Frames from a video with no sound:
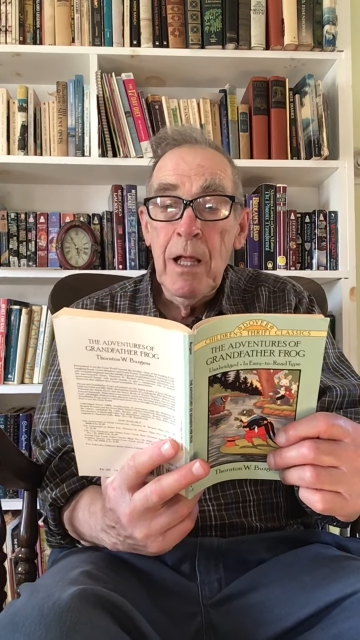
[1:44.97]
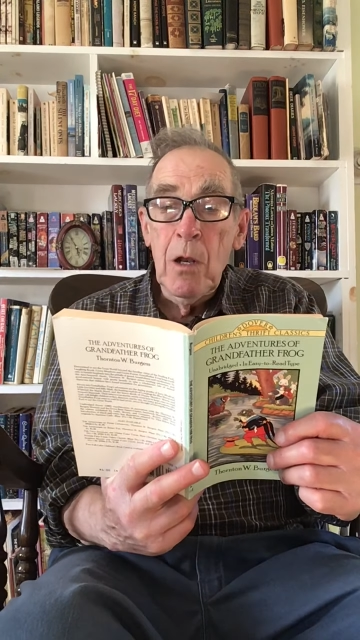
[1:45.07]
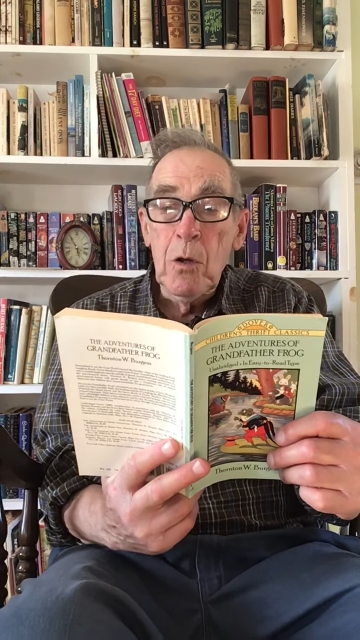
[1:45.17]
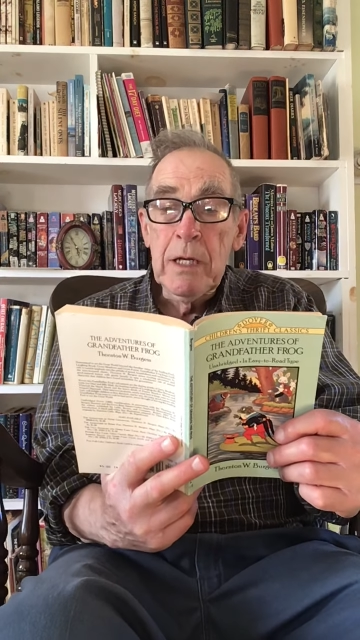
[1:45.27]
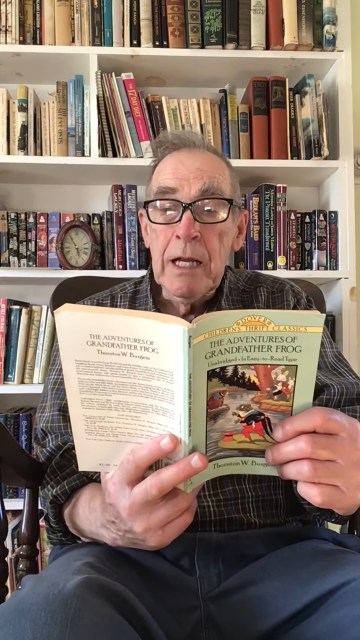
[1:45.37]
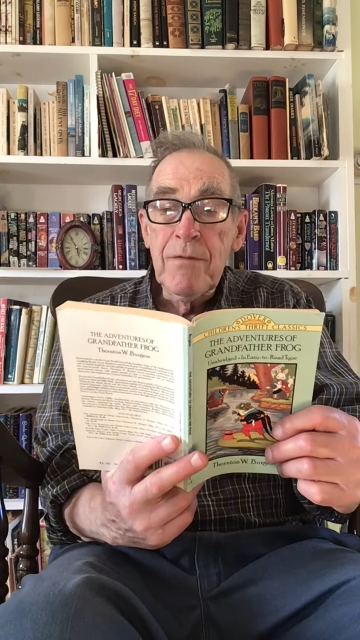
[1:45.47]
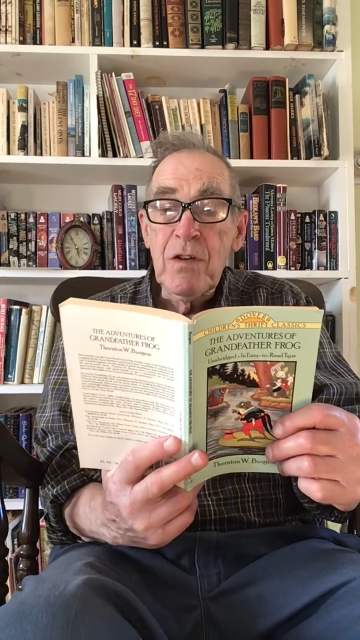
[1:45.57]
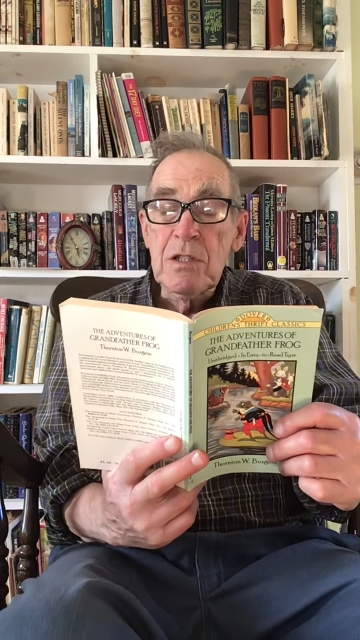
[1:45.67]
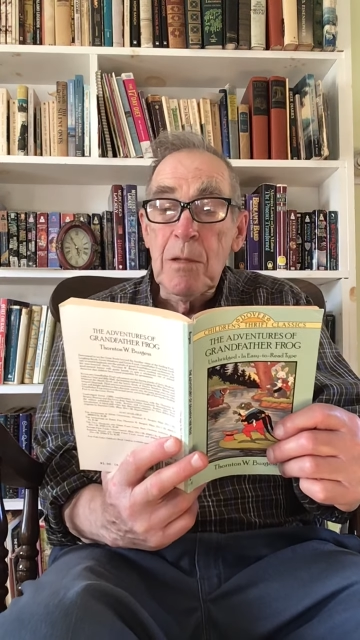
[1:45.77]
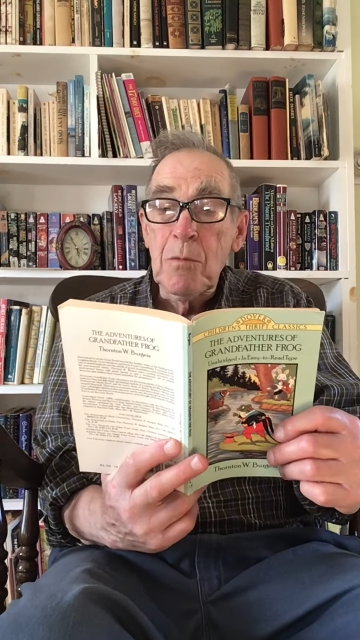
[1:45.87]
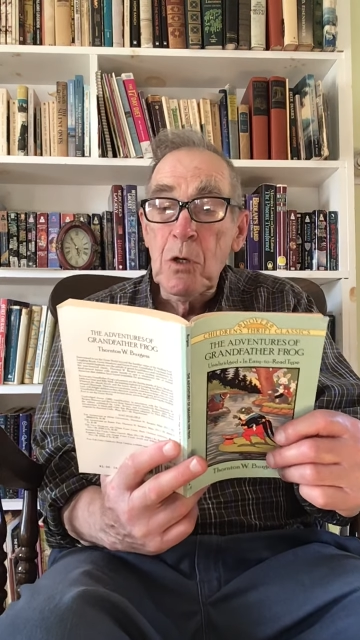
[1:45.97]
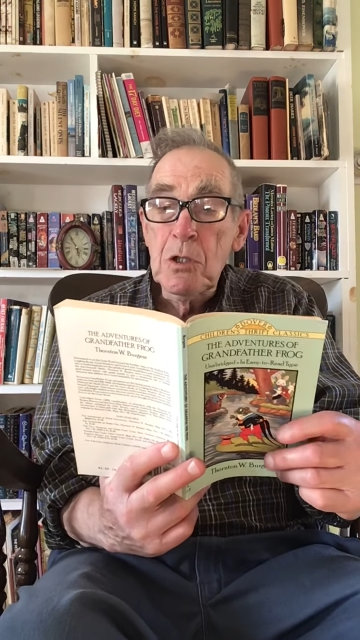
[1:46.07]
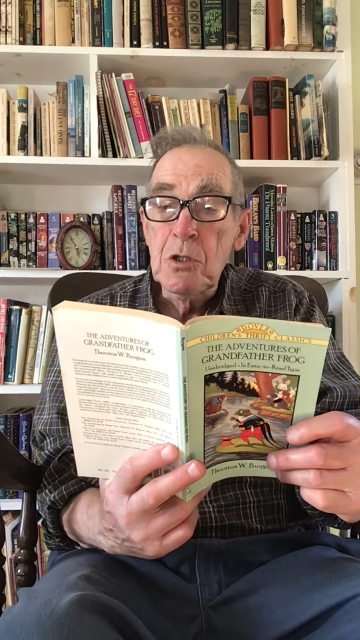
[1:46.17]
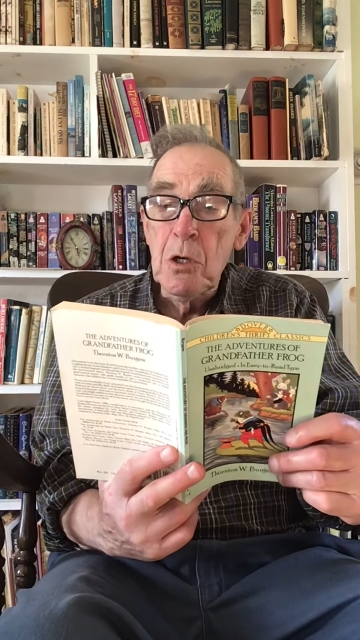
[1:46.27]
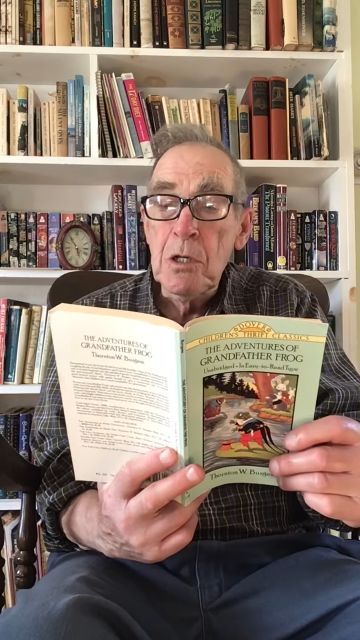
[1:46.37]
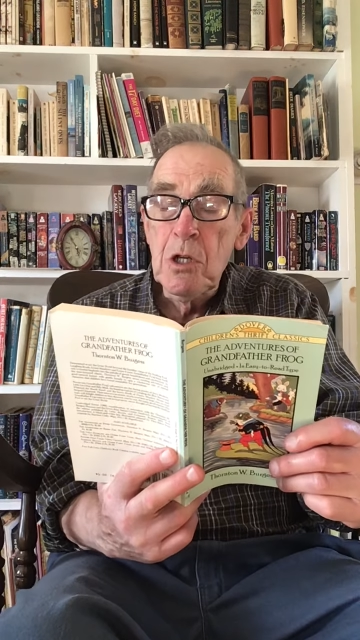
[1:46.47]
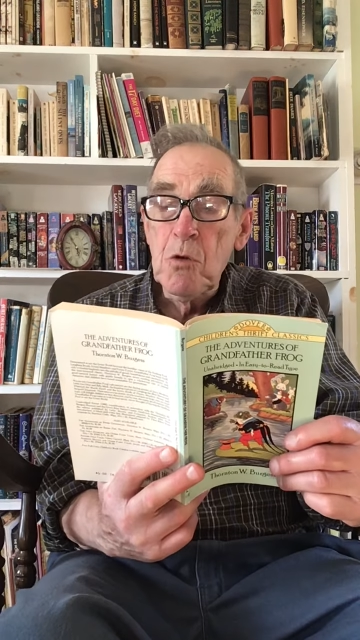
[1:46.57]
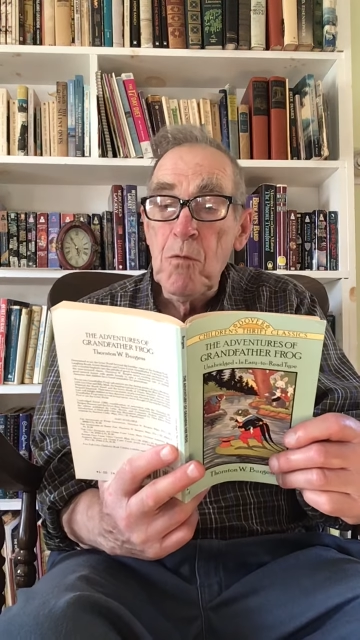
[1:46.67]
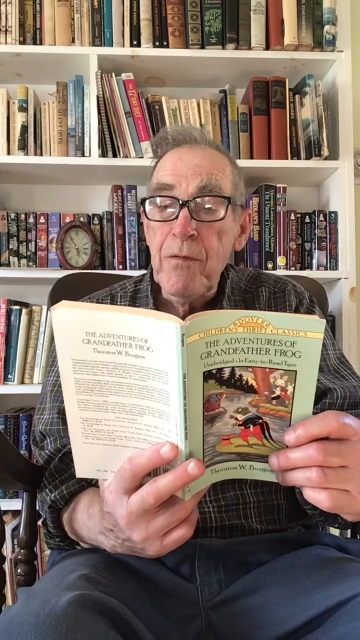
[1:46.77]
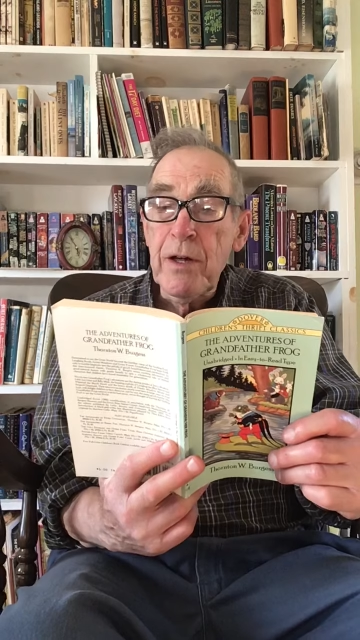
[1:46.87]
looking for some good turn to
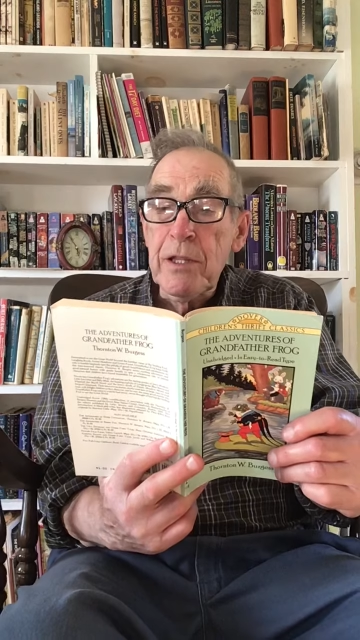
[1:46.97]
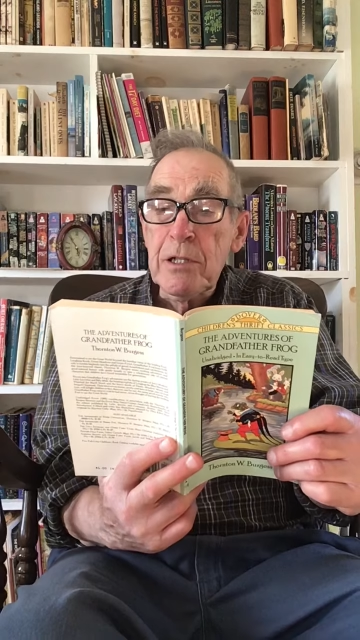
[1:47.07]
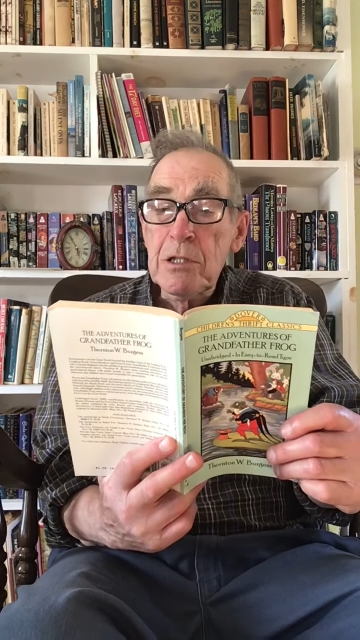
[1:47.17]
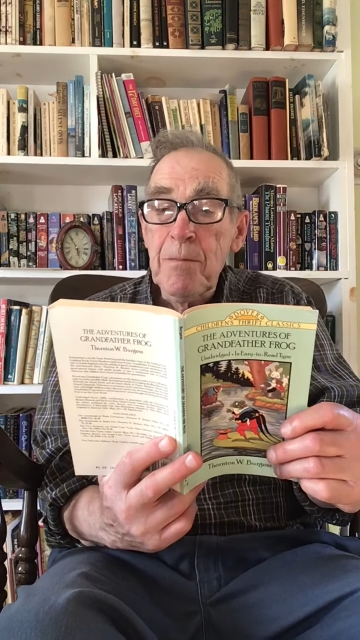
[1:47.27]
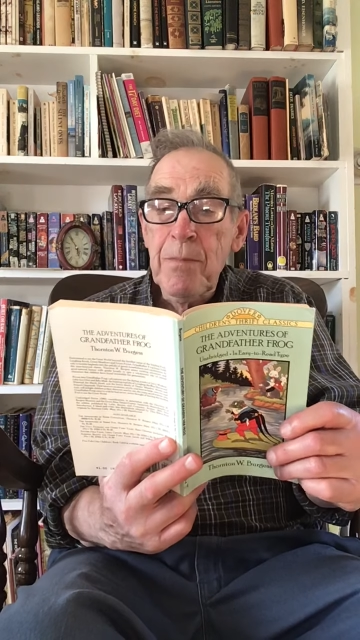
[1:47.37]
do for others.